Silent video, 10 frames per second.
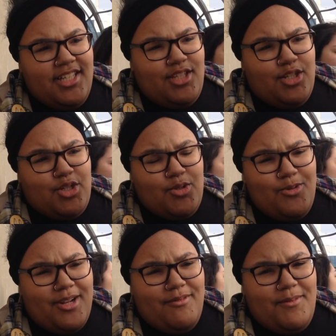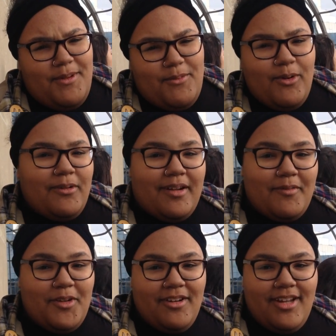to do. I don't want to be bored when
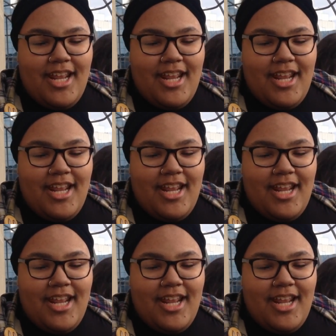I'm older.